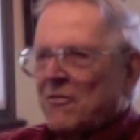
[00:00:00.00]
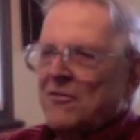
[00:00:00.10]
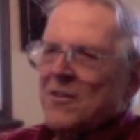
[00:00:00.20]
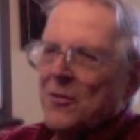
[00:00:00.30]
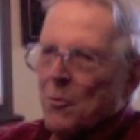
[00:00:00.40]

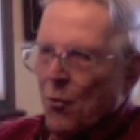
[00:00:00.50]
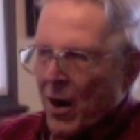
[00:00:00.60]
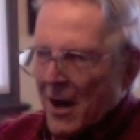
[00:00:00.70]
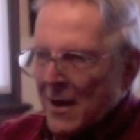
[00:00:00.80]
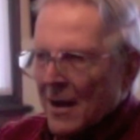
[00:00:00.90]
fevered
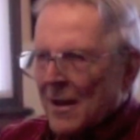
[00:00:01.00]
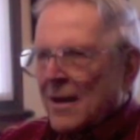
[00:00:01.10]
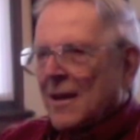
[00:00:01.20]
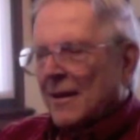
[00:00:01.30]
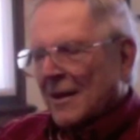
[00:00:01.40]
brain
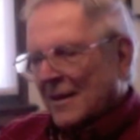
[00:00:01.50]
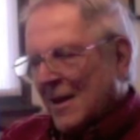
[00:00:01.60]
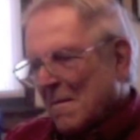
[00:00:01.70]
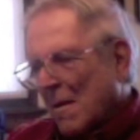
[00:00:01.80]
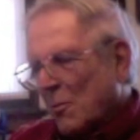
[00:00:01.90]
can
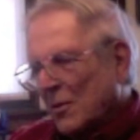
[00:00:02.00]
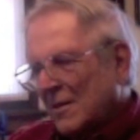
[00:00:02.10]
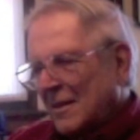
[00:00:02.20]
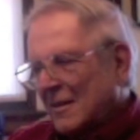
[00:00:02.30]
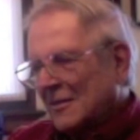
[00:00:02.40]
come up
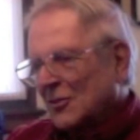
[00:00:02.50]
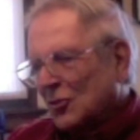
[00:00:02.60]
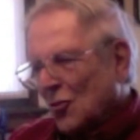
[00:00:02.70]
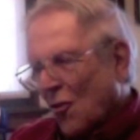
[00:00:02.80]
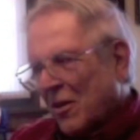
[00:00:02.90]
with decent
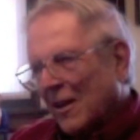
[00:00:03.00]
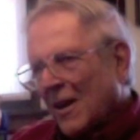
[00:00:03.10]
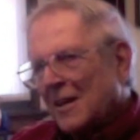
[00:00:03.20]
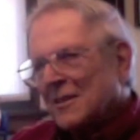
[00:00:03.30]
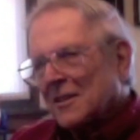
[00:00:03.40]

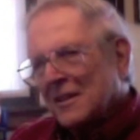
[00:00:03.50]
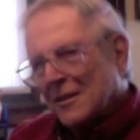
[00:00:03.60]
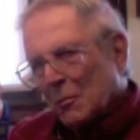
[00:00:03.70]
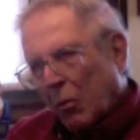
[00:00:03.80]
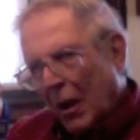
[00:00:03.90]
storylines and
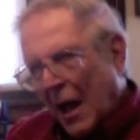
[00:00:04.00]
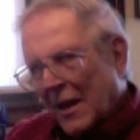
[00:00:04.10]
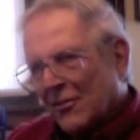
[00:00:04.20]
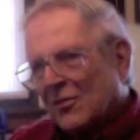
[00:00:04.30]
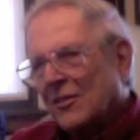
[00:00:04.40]
decent
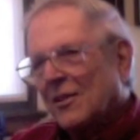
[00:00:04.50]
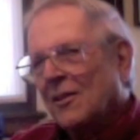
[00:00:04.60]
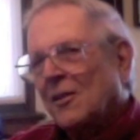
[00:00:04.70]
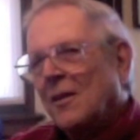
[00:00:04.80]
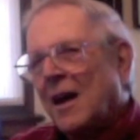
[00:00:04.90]
plots, you
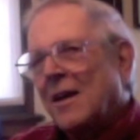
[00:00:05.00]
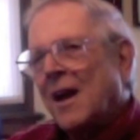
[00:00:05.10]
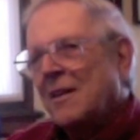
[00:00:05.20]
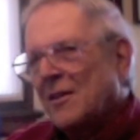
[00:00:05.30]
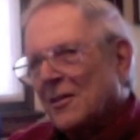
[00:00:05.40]
know,
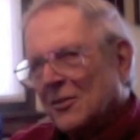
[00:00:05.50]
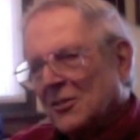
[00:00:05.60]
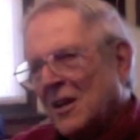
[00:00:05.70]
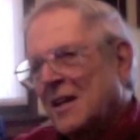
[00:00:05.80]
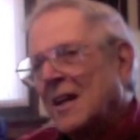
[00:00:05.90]
and they're
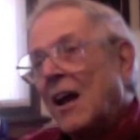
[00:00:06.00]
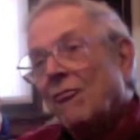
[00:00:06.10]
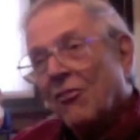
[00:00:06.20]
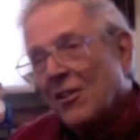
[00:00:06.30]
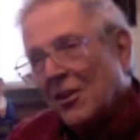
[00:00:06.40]
exciting and
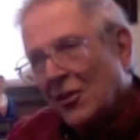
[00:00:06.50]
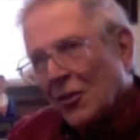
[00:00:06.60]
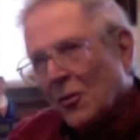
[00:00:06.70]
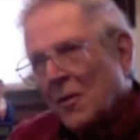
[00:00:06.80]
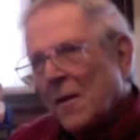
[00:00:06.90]
fun to
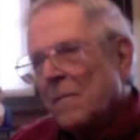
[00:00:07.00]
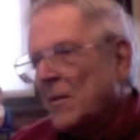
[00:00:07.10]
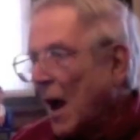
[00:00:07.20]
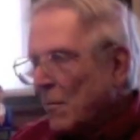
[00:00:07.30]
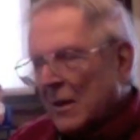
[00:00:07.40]
do,
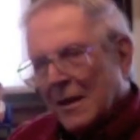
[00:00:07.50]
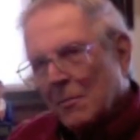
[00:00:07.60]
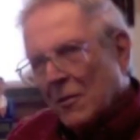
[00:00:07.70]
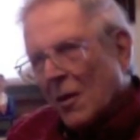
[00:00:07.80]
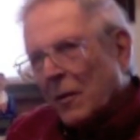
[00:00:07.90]
mm-hmm. I'm going to
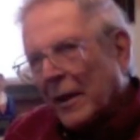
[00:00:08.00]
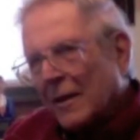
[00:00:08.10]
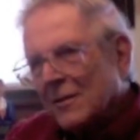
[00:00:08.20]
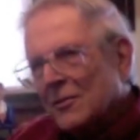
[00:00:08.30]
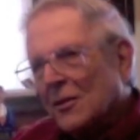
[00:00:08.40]
keep going.
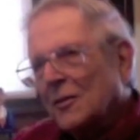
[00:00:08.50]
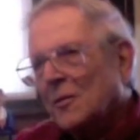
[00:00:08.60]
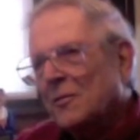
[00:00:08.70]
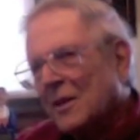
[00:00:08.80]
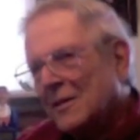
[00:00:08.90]

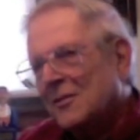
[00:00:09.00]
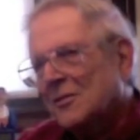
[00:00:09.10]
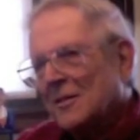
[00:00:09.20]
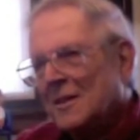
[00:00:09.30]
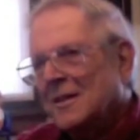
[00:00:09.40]
So
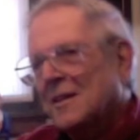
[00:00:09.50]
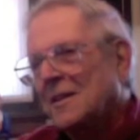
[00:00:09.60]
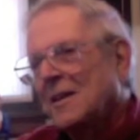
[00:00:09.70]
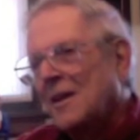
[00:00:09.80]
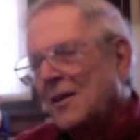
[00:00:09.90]
that's
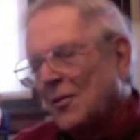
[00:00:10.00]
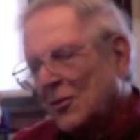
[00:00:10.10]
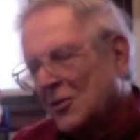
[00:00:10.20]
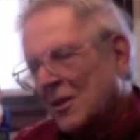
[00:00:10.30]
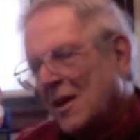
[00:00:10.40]

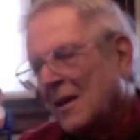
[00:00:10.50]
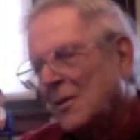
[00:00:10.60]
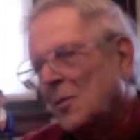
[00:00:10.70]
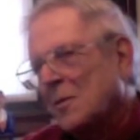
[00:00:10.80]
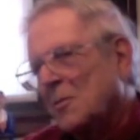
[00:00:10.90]
those are the
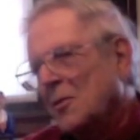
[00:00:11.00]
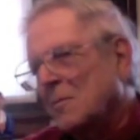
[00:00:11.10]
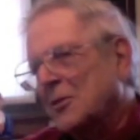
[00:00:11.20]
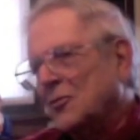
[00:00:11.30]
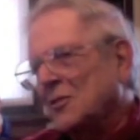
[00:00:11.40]
Hollywood murder
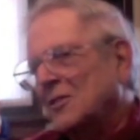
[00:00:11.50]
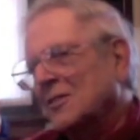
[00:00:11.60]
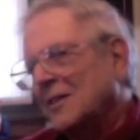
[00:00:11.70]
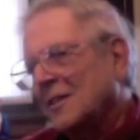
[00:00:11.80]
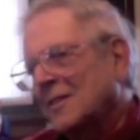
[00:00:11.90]

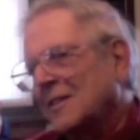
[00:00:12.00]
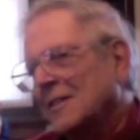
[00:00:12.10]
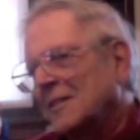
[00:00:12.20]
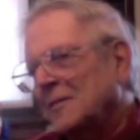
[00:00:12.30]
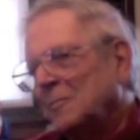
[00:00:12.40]
mysteries.
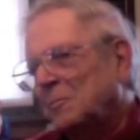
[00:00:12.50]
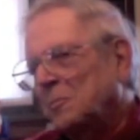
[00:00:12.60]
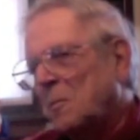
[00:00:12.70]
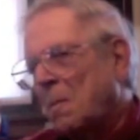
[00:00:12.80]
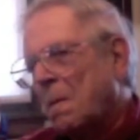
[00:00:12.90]
And